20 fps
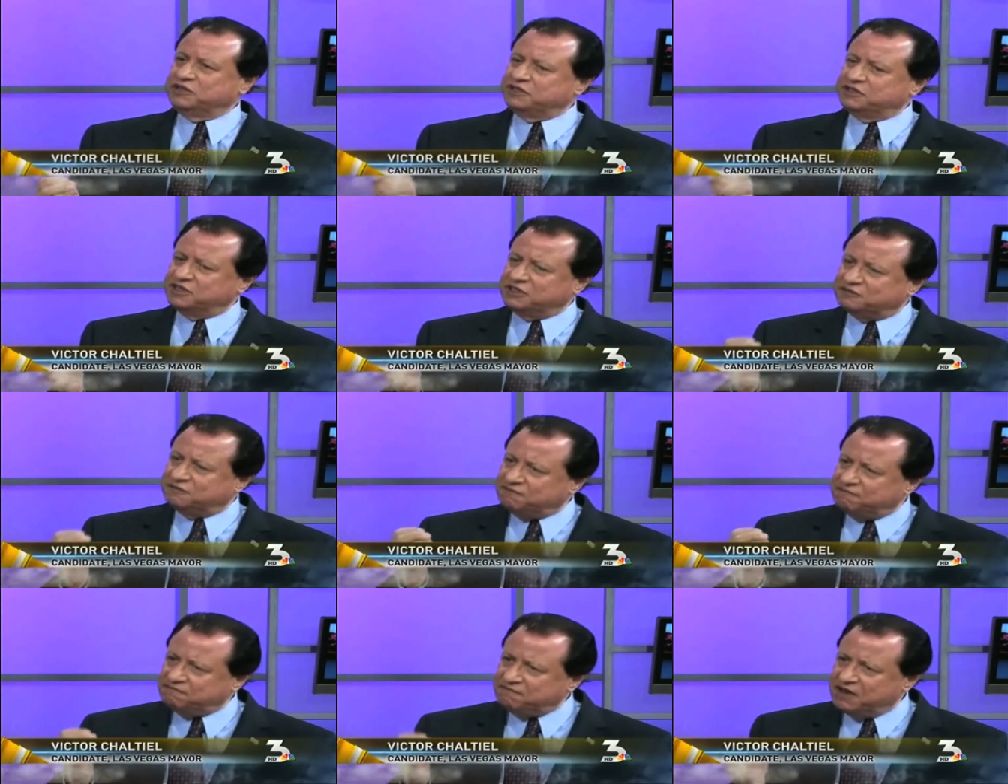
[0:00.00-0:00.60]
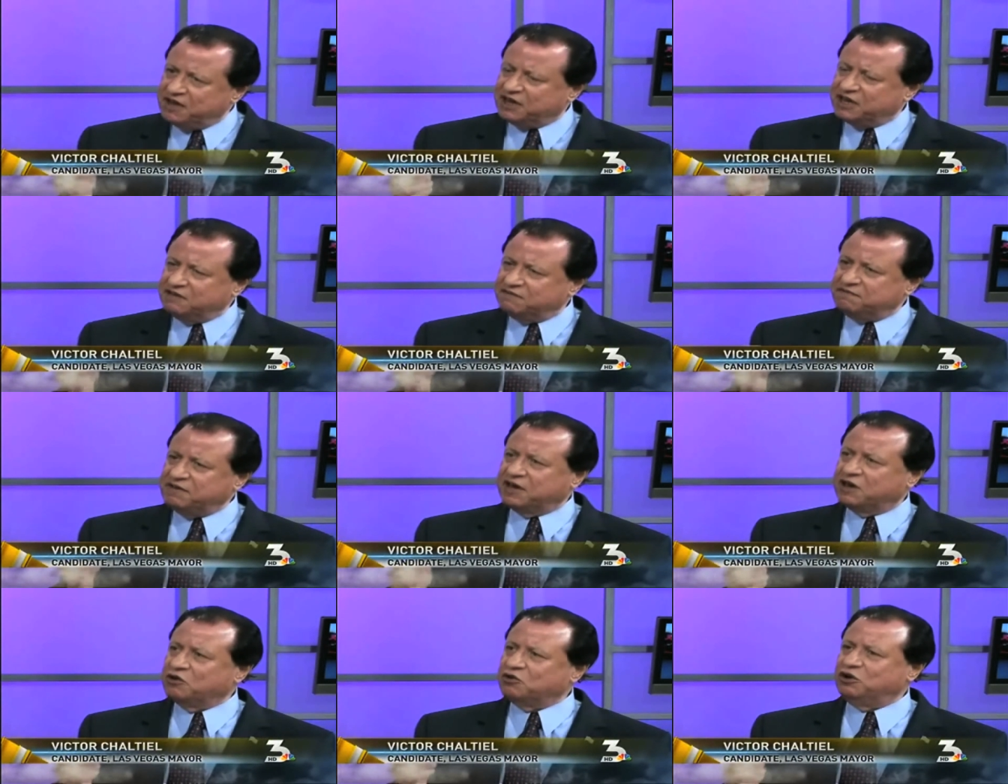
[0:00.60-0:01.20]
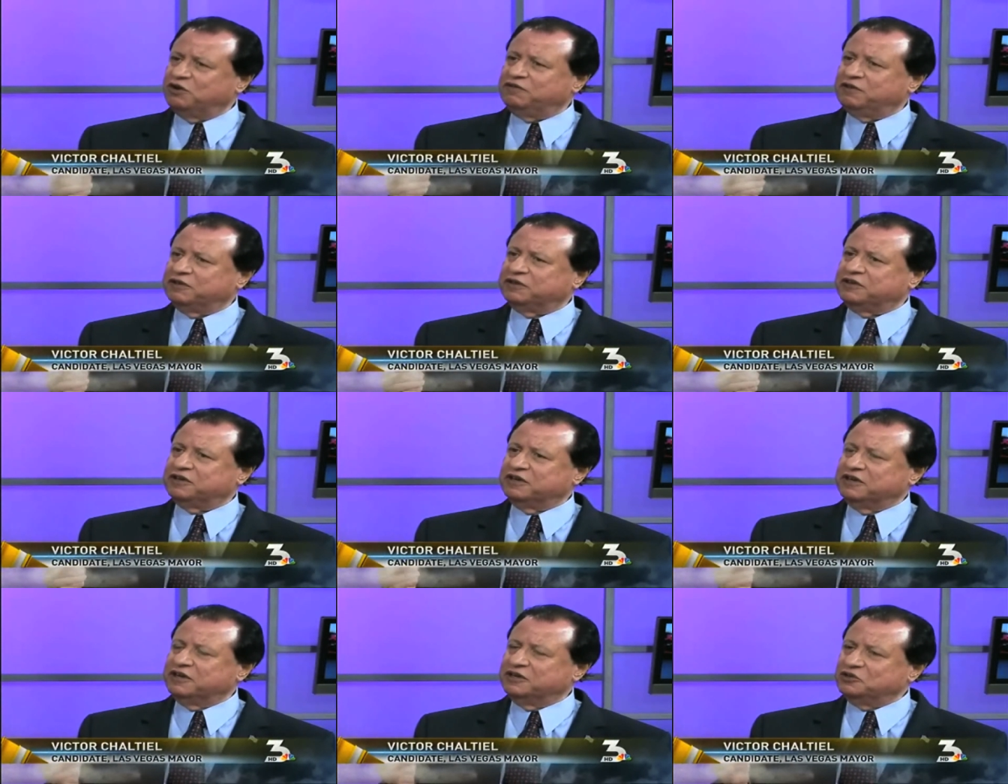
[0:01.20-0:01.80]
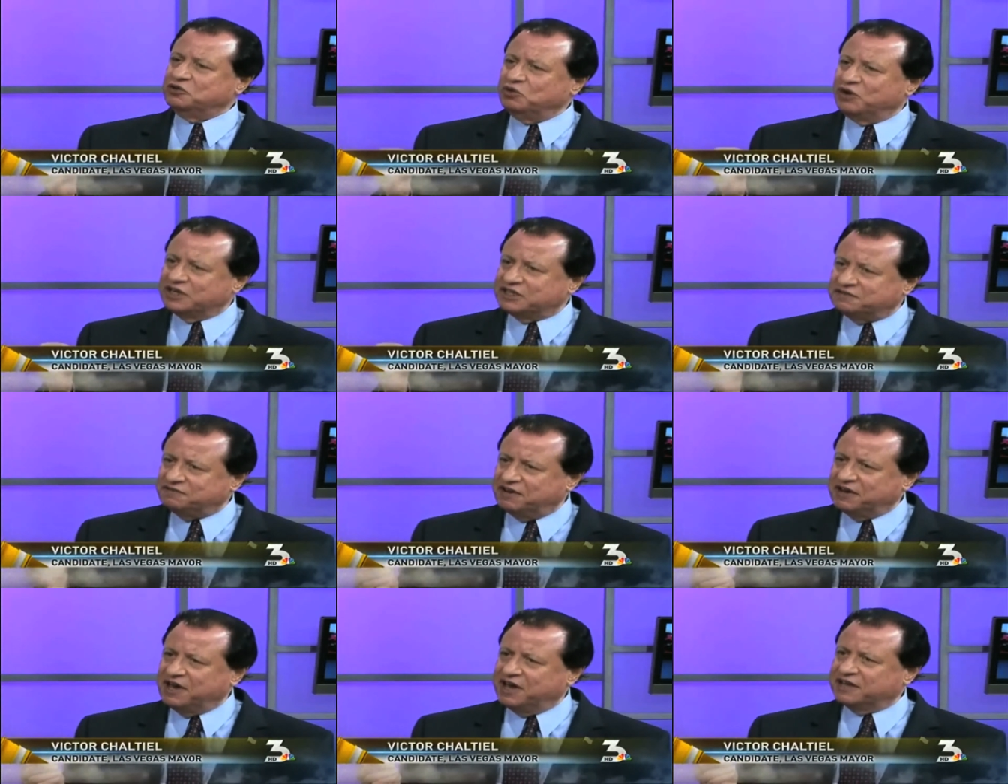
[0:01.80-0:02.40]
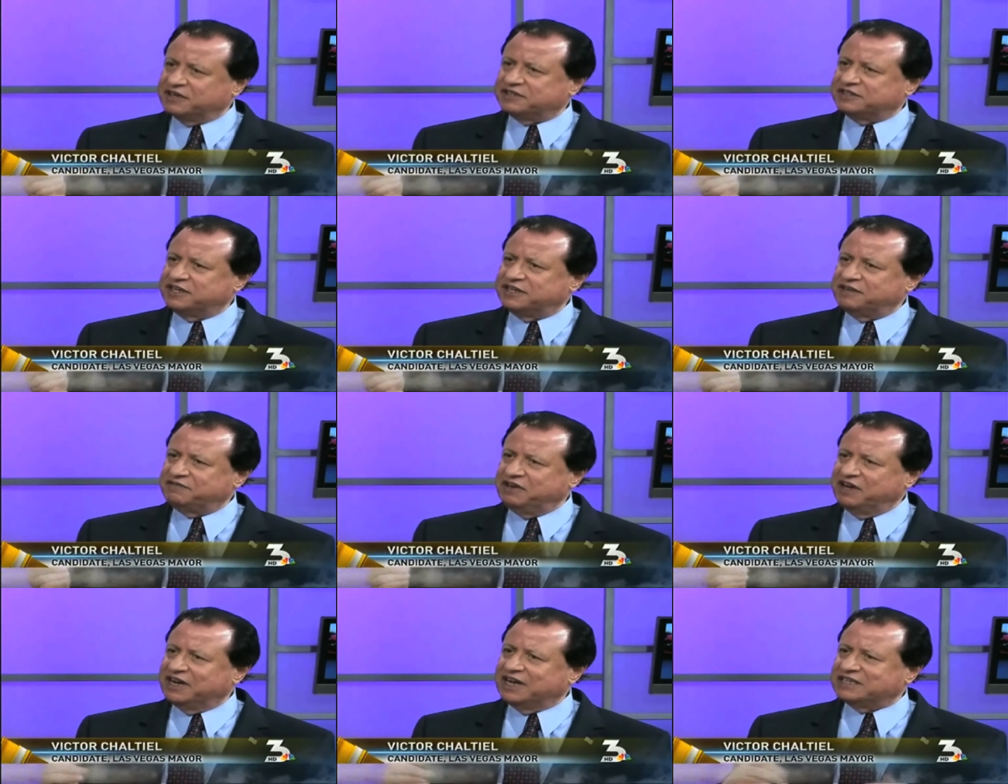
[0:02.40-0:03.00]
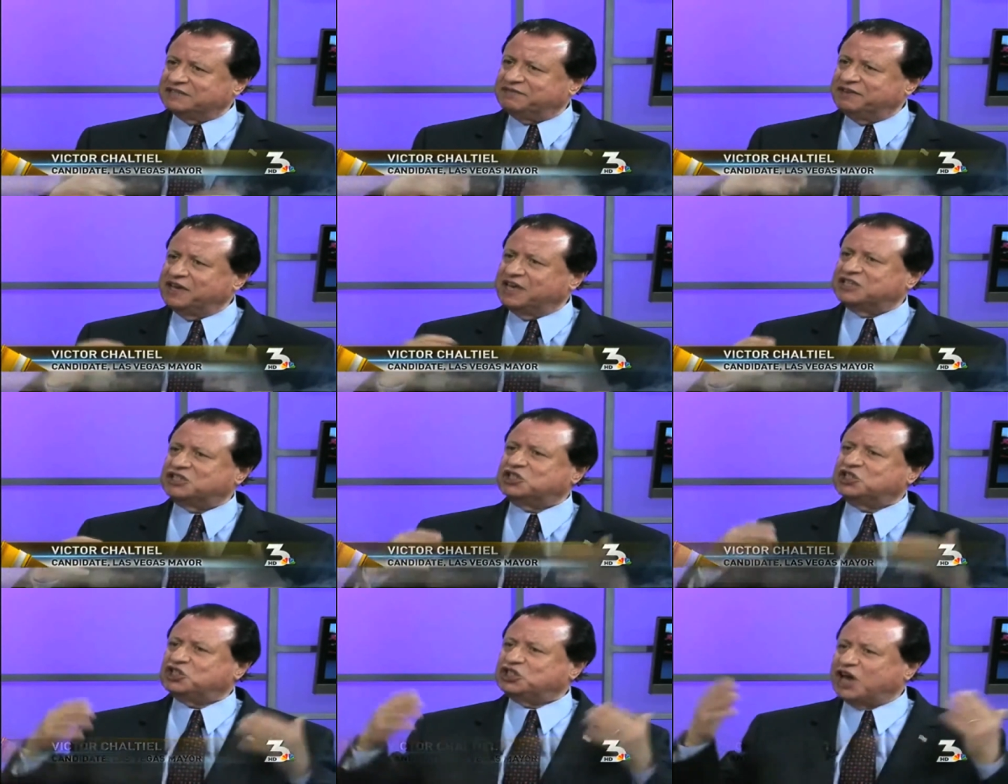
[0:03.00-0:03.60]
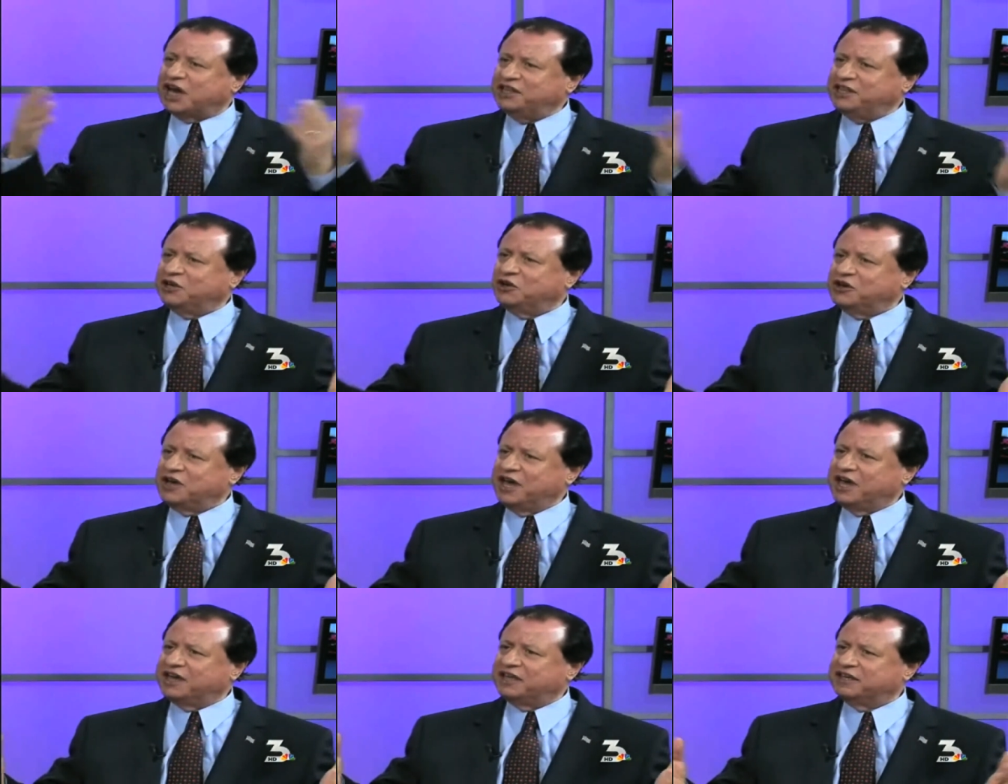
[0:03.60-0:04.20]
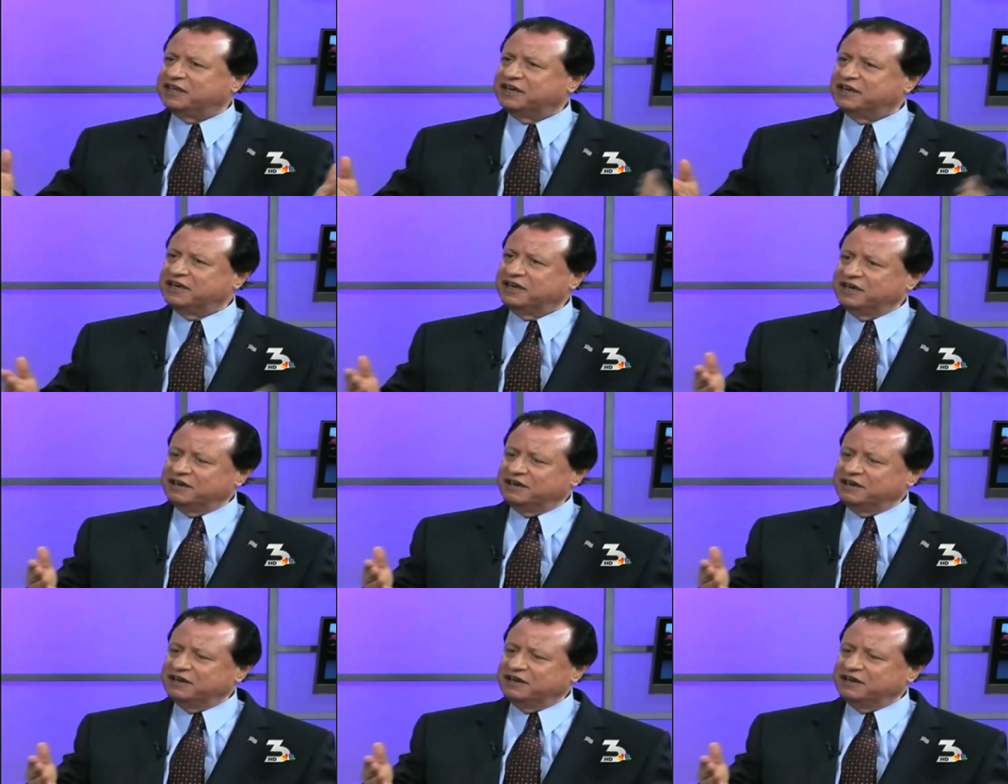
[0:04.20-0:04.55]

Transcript: and this is very, very relevant to Las Vegas and having Las Vegas shining again,